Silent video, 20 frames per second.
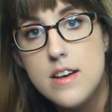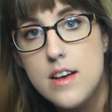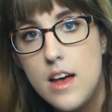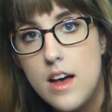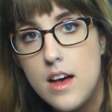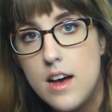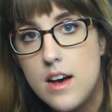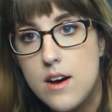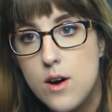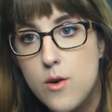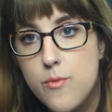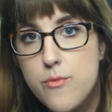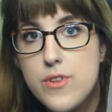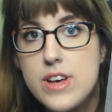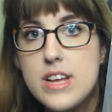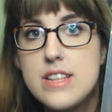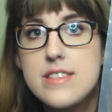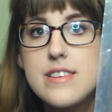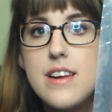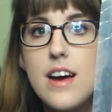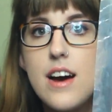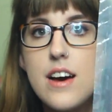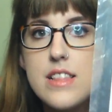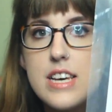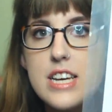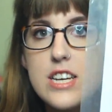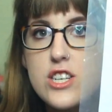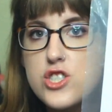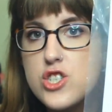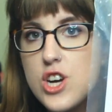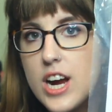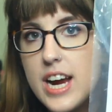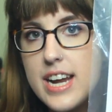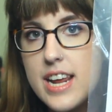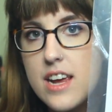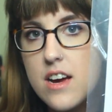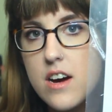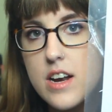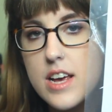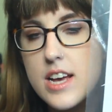uh, hopefully it's not like
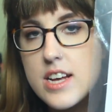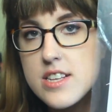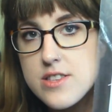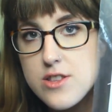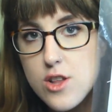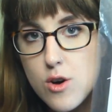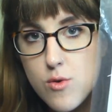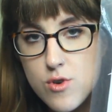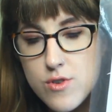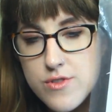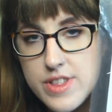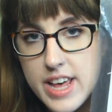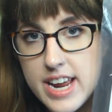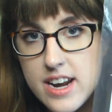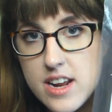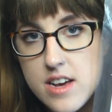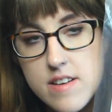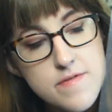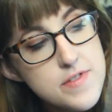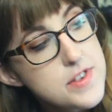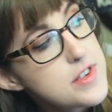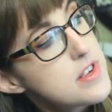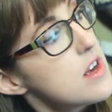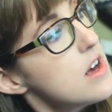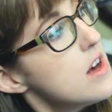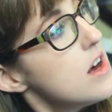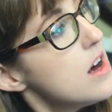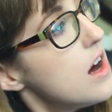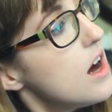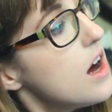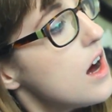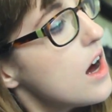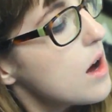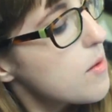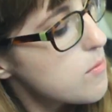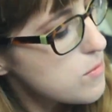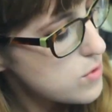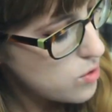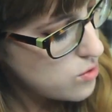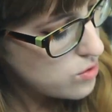shining on it. It's Local Natives,
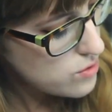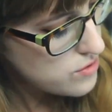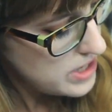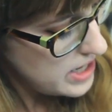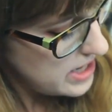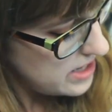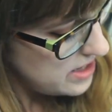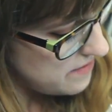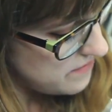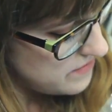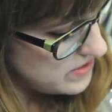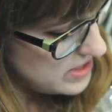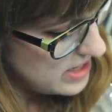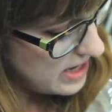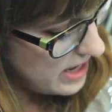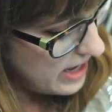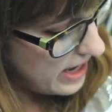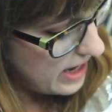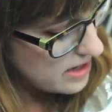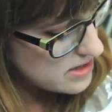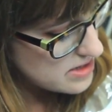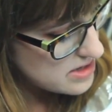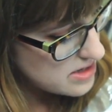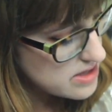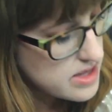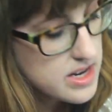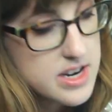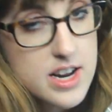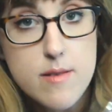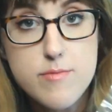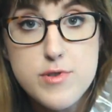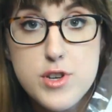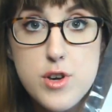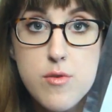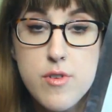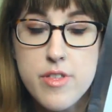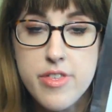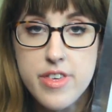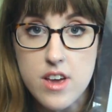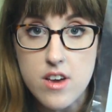um, Local Natives at the
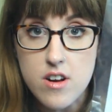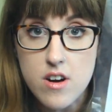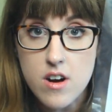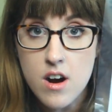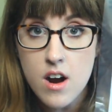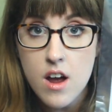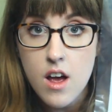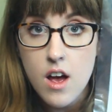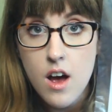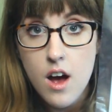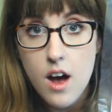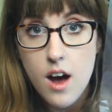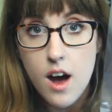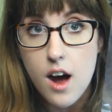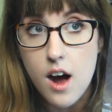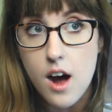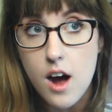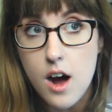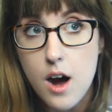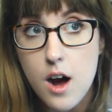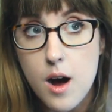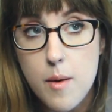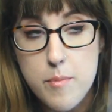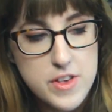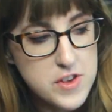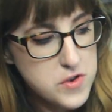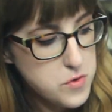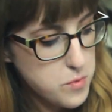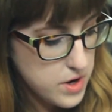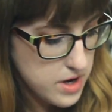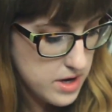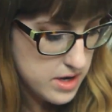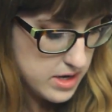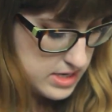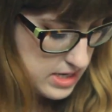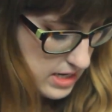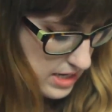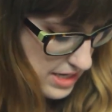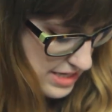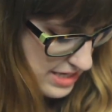Neptune Theater. Uh, this
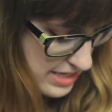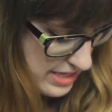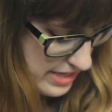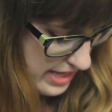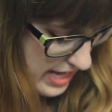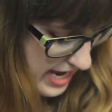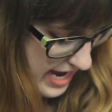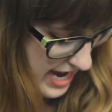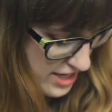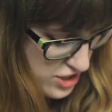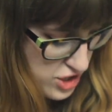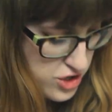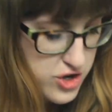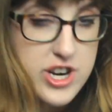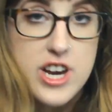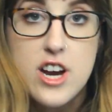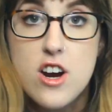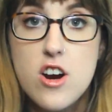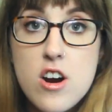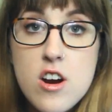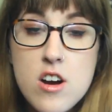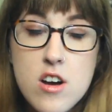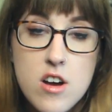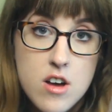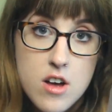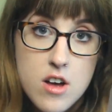was last year,